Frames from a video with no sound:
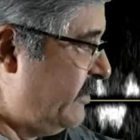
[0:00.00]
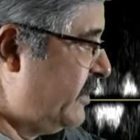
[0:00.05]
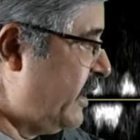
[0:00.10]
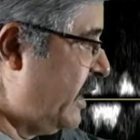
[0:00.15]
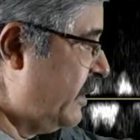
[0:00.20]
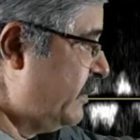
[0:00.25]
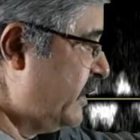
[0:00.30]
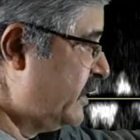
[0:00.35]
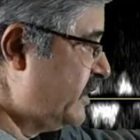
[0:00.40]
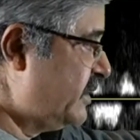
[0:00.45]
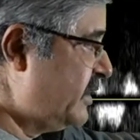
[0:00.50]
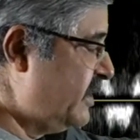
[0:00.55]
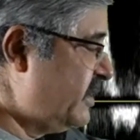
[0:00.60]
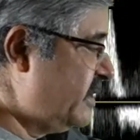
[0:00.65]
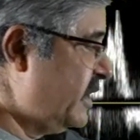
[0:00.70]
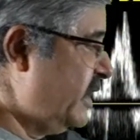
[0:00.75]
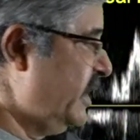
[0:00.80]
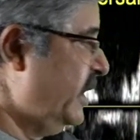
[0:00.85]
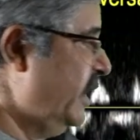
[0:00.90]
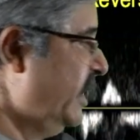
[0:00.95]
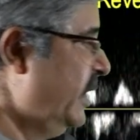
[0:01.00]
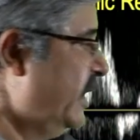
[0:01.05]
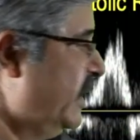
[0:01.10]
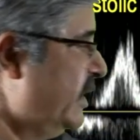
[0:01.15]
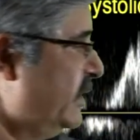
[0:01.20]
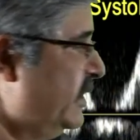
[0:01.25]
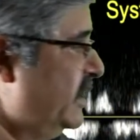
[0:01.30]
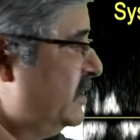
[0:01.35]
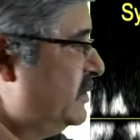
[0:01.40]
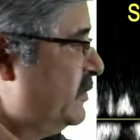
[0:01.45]
time there's systole,
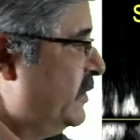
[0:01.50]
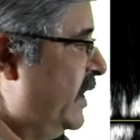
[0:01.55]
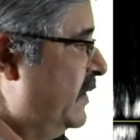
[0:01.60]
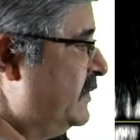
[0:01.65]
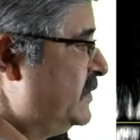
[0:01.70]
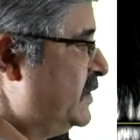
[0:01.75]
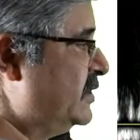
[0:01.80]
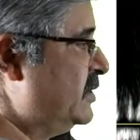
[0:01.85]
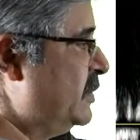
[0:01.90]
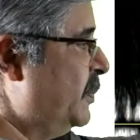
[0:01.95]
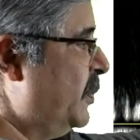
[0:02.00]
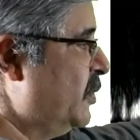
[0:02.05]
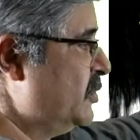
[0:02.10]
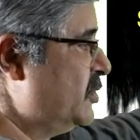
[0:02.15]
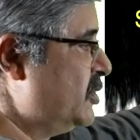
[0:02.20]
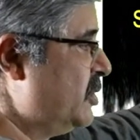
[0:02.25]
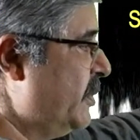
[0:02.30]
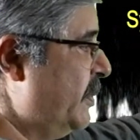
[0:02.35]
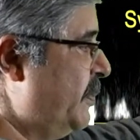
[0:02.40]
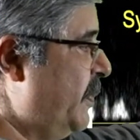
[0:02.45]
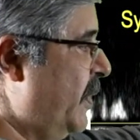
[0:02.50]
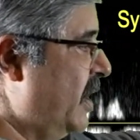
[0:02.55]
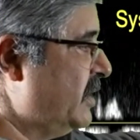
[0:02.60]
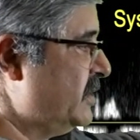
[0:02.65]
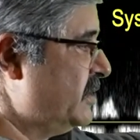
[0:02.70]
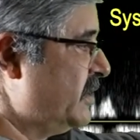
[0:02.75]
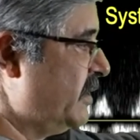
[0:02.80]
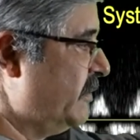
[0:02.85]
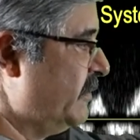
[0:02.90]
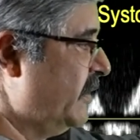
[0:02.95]
these waves are supposed to be
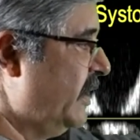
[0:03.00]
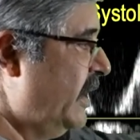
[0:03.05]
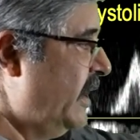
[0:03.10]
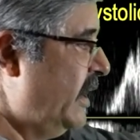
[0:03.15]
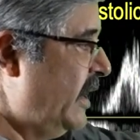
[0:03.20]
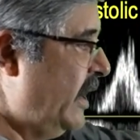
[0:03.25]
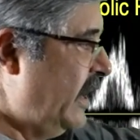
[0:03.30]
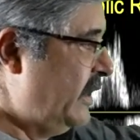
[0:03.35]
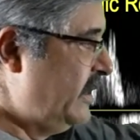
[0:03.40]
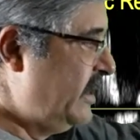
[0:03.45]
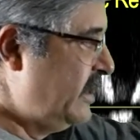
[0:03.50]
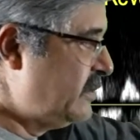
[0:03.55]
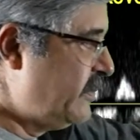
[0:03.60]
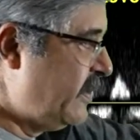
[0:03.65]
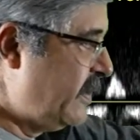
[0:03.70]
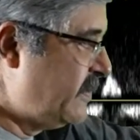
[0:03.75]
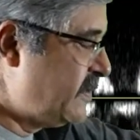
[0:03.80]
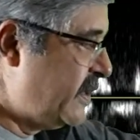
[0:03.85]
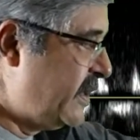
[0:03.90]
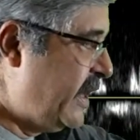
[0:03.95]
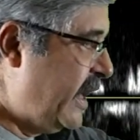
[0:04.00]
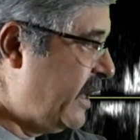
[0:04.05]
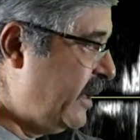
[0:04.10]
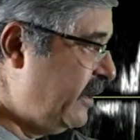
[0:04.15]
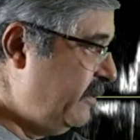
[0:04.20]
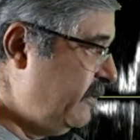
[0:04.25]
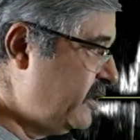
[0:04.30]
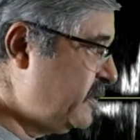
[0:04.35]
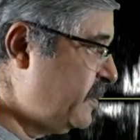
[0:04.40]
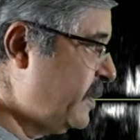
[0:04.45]
positive, and these waves are
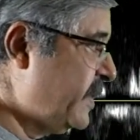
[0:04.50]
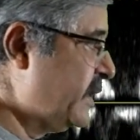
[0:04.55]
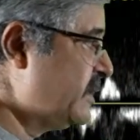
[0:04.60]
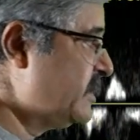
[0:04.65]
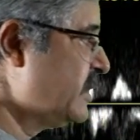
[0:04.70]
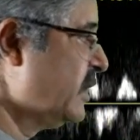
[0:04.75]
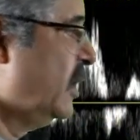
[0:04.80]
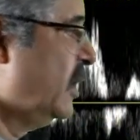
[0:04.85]
negative, which means